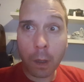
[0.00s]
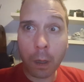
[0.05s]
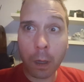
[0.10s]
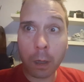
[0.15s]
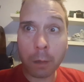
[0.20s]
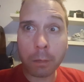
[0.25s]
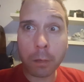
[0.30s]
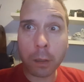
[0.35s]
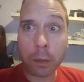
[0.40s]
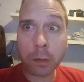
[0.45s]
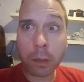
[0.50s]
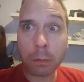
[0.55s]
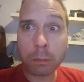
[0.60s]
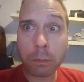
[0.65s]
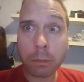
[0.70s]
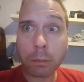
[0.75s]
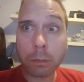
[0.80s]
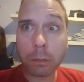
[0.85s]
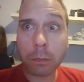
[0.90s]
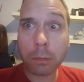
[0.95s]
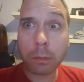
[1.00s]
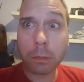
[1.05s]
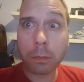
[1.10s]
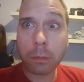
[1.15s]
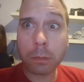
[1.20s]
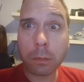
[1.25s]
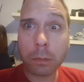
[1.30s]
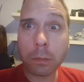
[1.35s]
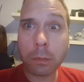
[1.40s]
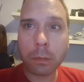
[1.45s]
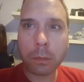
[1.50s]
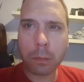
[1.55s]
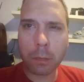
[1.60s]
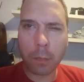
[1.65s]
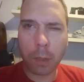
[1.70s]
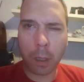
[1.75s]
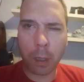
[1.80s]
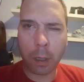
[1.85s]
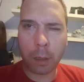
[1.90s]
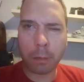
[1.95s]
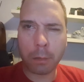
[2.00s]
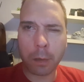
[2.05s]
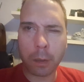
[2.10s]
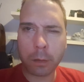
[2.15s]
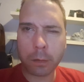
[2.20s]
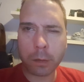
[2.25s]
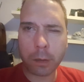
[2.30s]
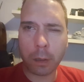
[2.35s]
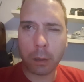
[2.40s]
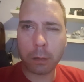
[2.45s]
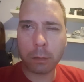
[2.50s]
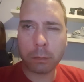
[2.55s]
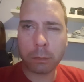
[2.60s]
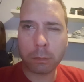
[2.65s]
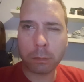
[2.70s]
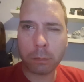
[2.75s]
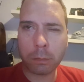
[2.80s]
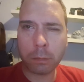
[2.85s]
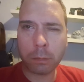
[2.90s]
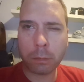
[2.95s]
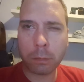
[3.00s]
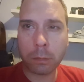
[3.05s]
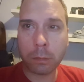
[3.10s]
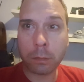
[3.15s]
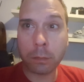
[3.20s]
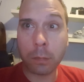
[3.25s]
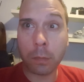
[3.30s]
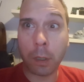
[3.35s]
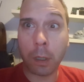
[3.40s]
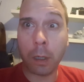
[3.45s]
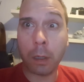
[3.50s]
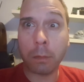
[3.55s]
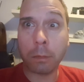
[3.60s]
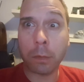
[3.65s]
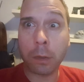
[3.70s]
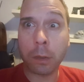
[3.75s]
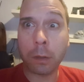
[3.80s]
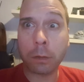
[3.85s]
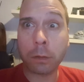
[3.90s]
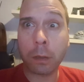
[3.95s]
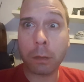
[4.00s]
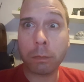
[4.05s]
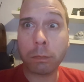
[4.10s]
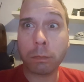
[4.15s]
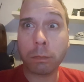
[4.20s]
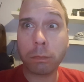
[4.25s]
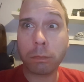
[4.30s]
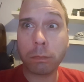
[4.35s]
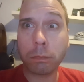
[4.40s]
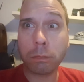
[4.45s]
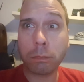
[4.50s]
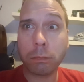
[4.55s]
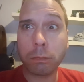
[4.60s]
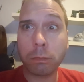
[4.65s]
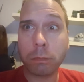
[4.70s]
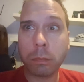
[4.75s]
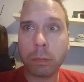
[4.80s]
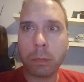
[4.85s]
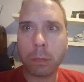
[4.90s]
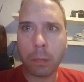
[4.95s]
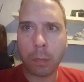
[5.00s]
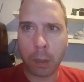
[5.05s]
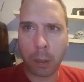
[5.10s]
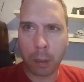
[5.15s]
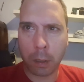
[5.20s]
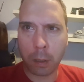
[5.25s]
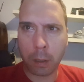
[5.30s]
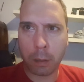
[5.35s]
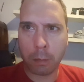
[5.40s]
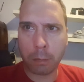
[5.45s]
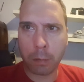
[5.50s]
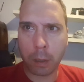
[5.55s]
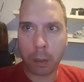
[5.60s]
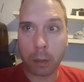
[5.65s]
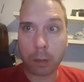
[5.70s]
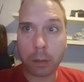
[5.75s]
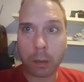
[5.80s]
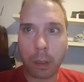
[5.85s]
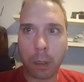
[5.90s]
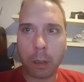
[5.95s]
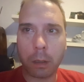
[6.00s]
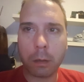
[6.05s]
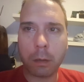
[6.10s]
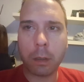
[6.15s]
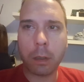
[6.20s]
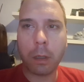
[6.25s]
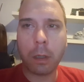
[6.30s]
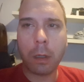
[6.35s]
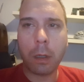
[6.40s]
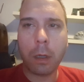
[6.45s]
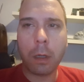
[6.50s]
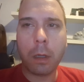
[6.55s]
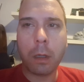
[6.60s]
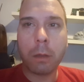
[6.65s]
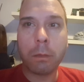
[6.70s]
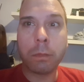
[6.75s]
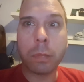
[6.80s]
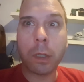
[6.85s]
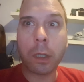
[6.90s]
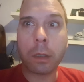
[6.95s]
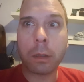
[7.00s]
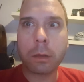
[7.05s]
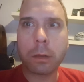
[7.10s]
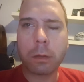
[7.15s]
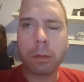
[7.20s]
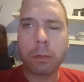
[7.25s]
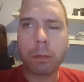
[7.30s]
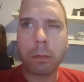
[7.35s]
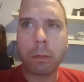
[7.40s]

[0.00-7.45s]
Eyebrows up. Eyebrows down. Eyebrows up. Eyebrows down. Blinks.